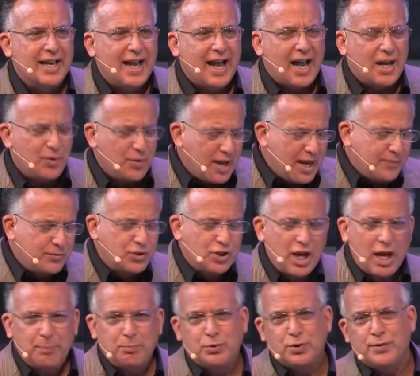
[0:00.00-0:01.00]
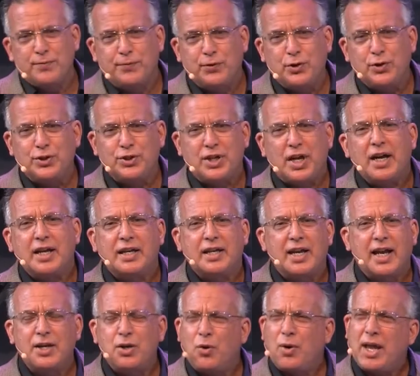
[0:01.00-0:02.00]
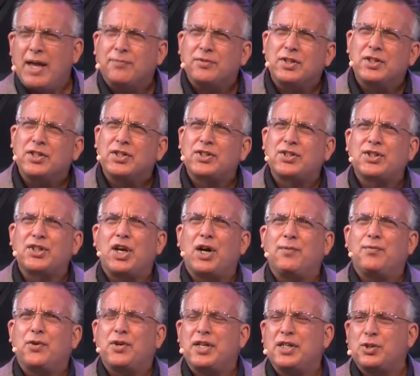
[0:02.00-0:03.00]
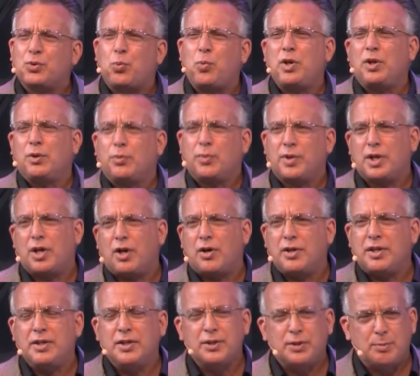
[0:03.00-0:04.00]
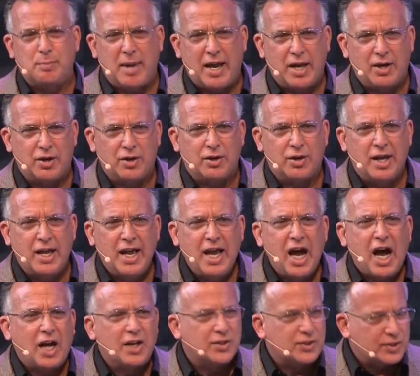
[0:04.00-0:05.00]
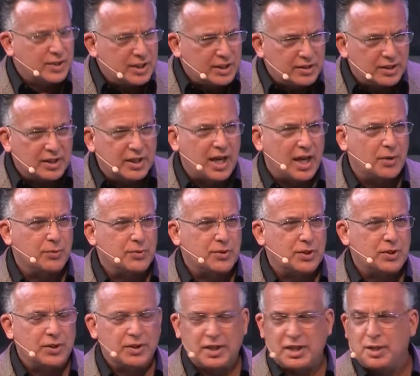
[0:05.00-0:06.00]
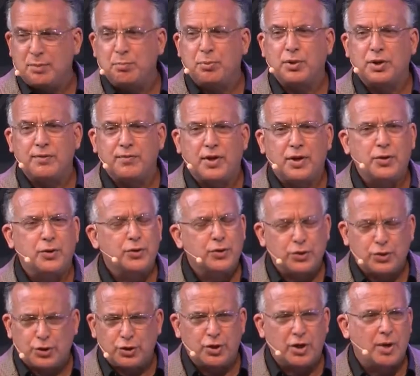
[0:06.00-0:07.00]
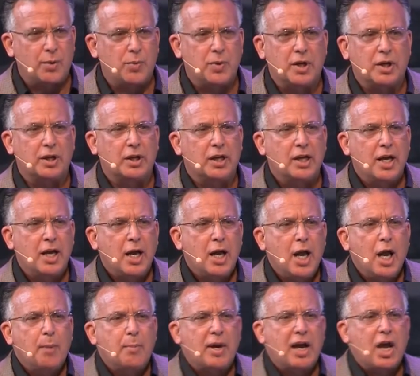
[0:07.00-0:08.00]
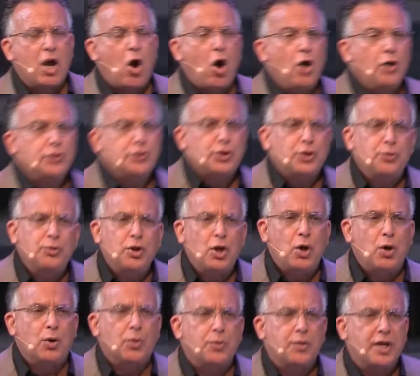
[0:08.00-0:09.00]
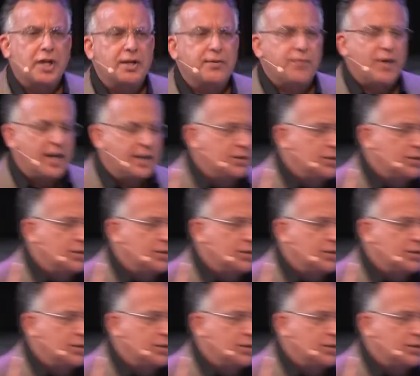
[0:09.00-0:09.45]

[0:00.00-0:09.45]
I don't have chapter and verse on it. I know I have to discover His will regarding this matter. I'll seek the counsel and the input of others. Sure, I will. But I also know that if I